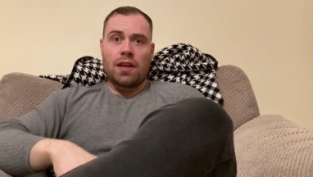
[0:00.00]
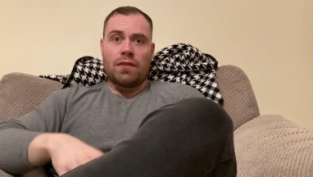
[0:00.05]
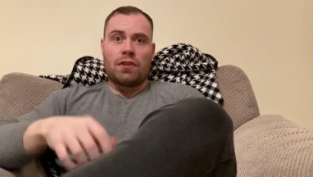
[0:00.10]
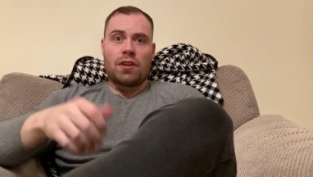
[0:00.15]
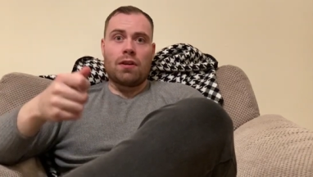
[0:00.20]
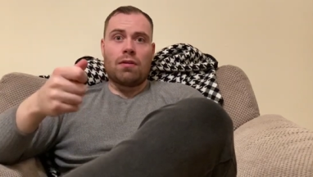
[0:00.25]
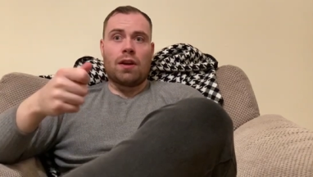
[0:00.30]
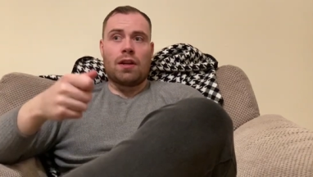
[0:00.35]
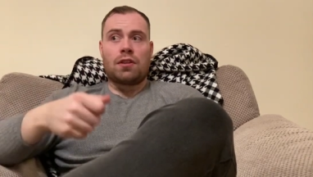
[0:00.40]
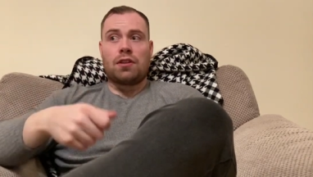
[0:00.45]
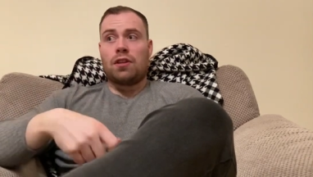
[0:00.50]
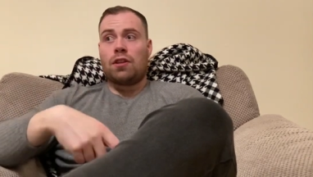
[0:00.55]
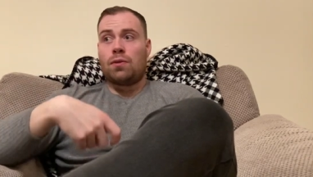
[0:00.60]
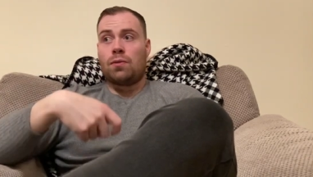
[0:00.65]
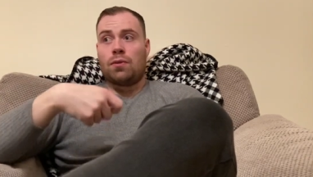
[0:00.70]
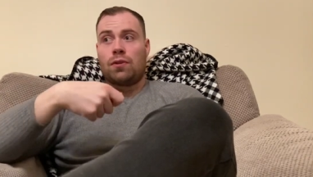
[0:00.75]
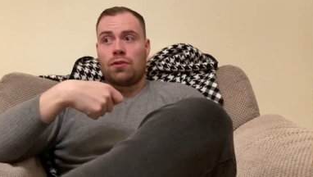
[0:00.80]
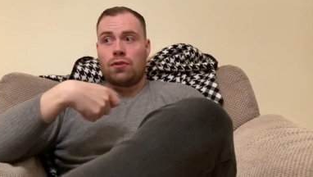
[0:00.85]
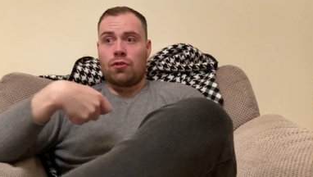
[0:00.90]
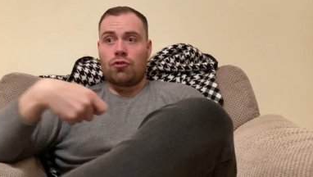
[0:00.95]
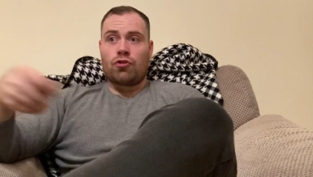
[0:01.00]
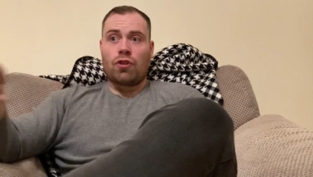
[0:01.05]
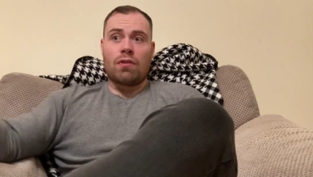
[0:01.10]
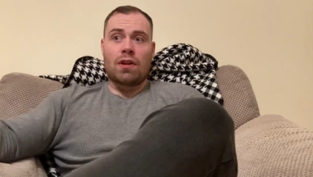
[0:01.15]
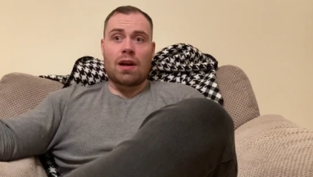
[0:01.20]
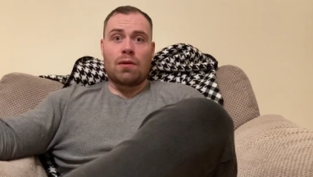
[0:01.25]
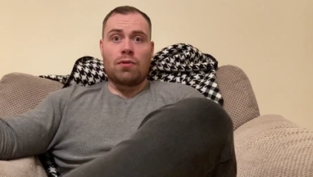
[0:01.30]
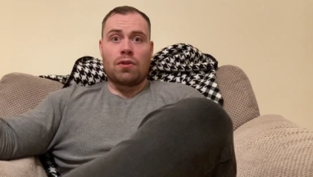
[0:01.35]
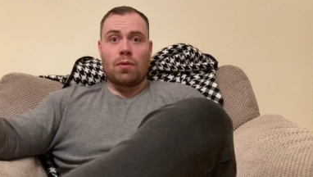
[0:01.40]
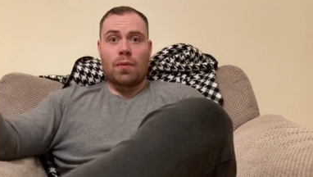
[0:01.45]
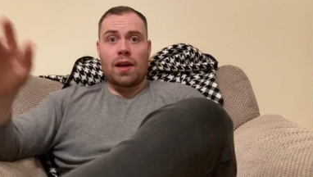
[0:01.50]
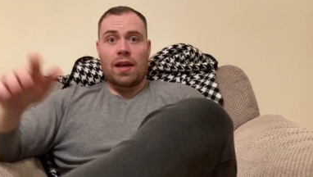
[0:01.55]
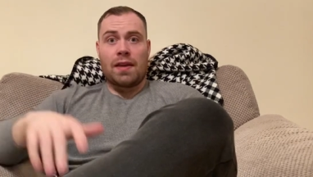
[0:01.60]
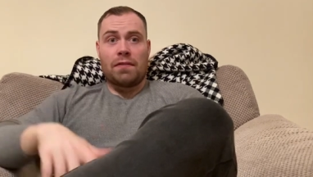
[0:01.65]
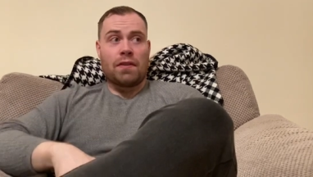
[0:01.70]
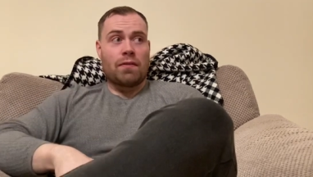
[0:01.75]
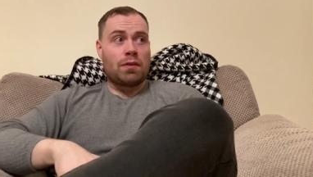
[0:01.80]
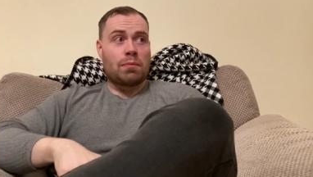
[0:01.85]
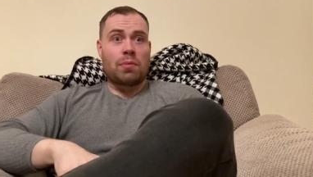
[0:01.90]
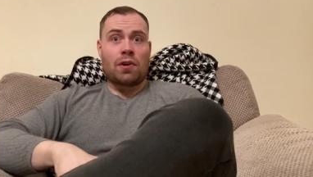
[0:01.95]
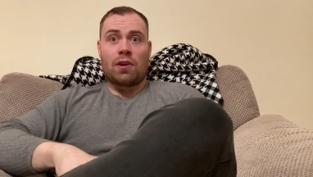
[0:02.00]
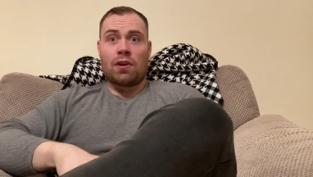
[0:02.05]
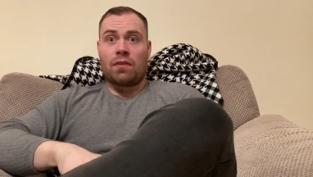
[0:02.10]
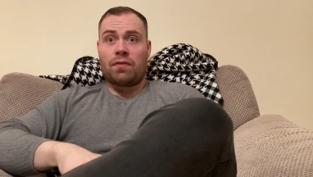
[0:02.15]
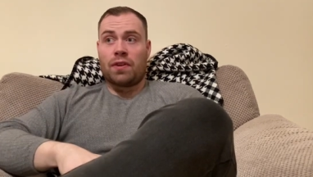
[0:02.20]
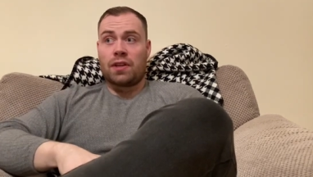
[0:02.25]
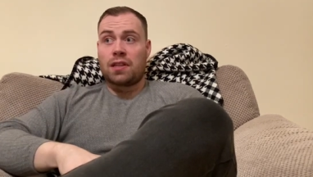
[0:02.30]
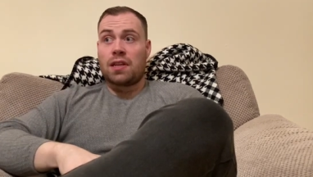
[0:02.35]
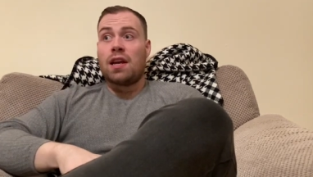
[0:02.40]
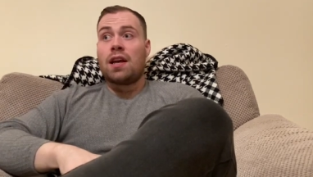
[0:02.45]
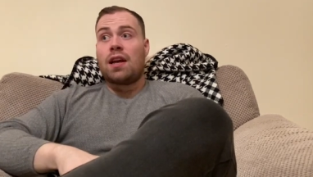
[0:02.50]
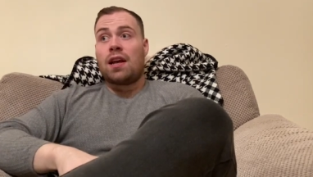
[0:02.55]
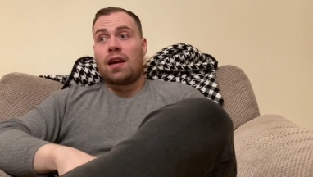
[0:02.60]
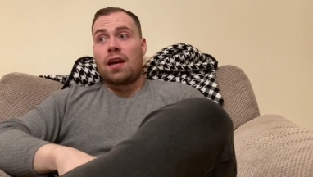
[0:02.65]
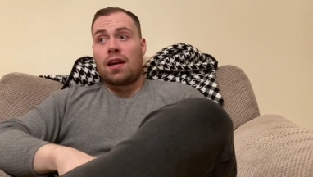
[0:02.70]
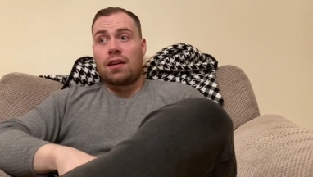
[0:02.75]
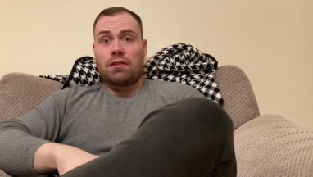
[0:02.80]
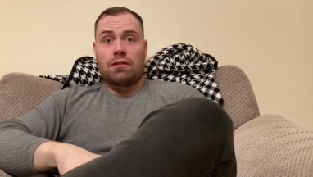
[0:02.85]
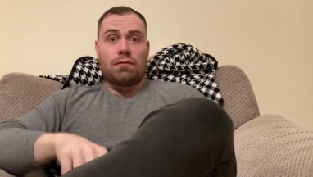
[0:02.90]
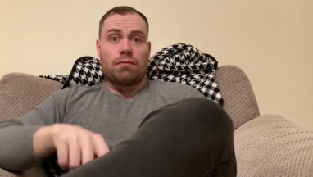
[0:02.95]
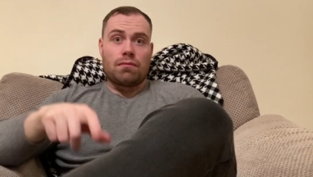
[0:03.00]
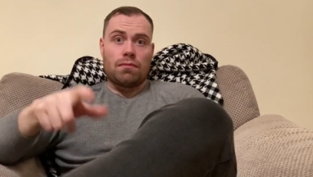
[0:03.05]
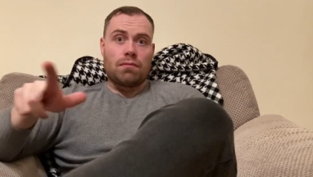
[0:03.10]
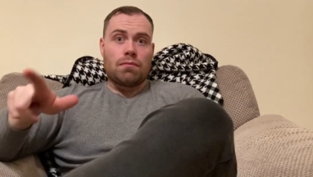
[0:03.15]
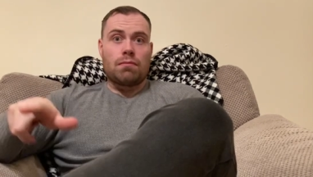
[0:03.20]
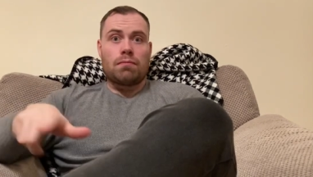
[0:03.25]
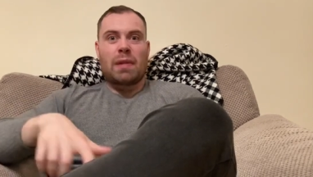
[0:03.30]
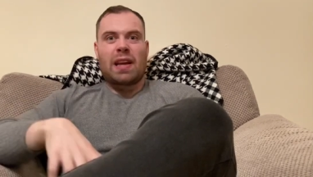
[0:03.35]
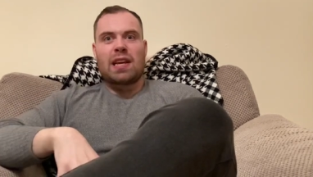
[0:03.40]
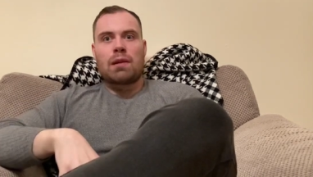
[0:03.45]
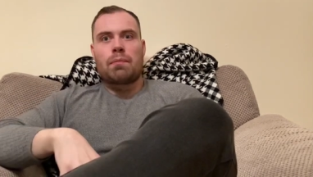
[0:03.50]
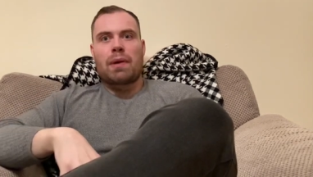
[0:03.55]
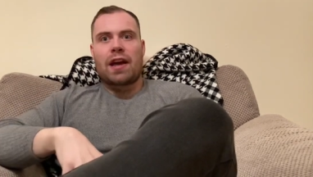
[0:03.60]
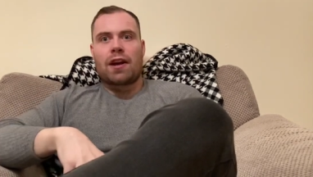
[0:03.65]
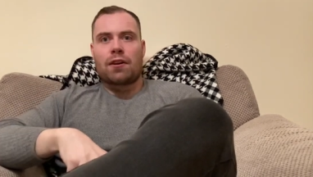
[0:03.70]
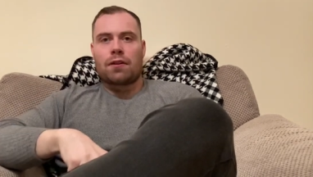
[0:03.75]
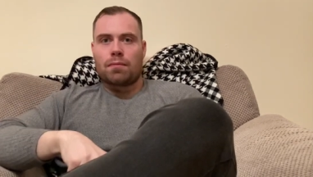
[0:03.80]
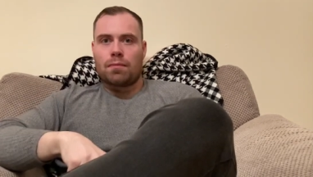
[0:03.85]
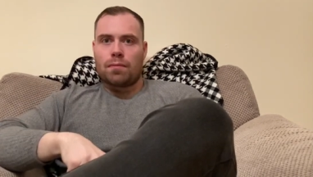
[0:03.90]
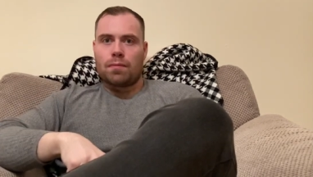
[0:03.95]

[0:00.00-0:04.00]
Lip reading: If you don't like the new one, just throw that one away, even if it's perfect, and make it better.